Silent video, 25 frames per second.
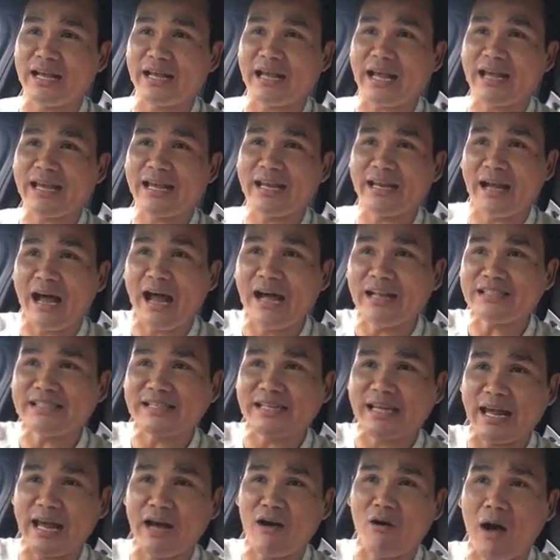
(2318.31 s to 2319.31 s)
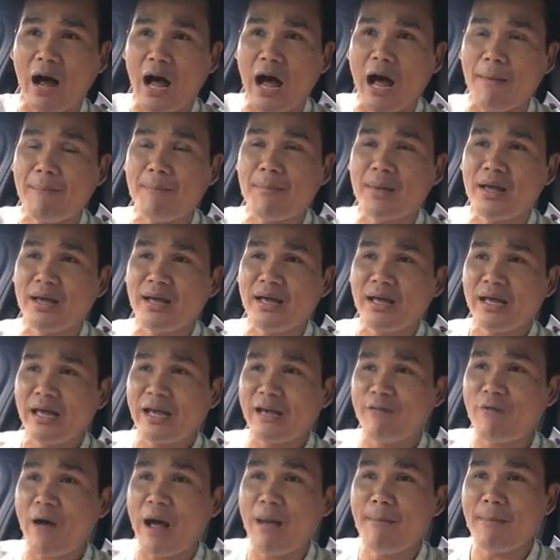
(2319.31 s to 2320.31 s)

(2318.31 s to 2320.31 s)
Like, I cannot scale up if